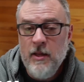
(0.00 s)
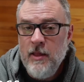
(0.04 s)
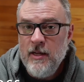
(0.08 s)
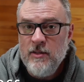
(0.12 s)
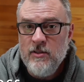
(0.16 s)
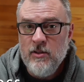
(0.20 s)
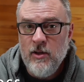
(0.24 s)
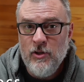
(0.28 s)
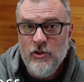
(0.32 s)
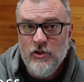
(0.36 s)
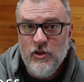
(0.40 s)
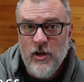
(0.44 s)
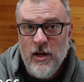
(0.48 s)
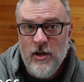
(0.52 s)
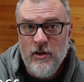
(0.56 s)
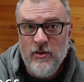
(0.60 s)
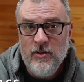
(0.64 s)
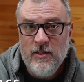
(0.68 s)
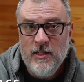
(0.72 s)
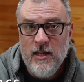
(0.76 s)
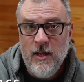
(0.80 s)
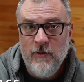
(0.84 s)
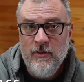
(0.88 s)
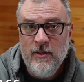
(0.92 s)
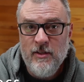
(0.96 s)
that's on channel
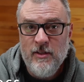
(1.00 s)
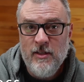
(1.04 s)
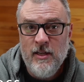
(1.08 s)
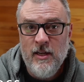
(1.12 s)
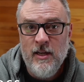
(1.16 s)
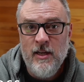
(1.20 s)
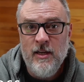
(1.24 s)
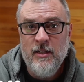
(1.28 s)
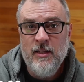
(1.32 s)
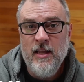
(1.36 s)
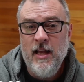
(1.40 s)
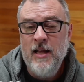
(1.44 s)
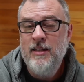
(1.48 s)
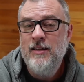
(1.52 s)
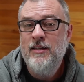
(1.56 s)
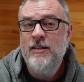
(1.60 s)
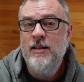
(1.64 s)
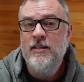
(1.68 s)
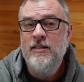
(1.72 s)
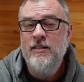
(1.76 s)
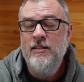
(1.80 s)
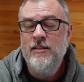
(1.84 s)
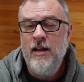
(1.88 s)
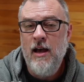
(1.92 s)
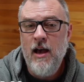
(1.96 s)
17 that
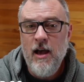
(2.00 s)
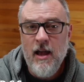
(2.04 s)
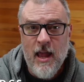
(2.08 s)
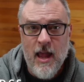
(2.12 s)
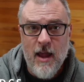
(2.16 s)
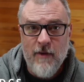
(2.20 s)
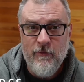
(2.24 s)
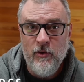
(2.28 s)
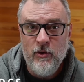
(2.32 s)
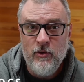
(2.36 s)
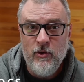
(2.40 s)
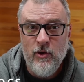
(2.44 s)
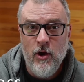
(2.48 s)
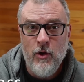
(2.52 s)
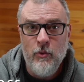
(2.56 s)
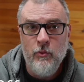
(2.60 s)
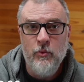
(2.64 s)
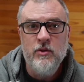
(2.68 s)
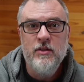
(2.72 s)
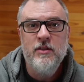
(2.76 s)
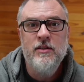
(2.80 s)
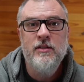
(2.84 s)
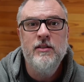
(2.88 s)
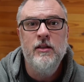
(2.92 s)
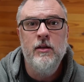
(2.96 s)
does not have the code
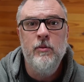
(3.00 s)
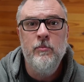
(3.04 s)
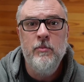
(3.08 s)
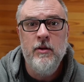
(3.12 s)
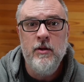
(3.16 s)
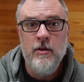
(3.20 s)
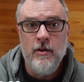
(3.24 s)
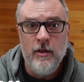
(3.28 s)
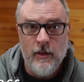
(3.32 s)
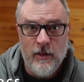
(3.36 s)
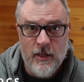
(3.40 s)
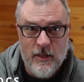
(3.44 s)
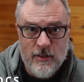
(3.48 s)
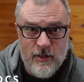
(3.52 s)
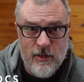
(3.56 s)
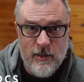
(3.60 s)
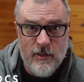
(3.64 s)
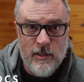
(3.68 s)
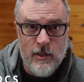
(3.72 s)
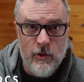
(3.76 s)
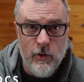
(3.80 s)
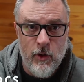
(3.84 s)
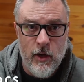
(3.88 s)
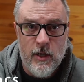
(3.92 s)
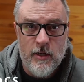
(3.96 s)
will still be able to listen
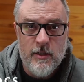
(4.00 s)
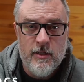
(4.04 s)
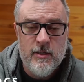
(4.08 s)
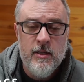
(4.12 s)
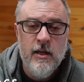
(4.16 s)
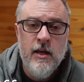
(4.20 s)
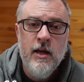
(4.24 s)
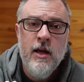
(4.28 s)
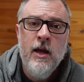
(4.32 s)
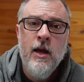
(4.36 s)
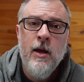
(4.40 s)
to us,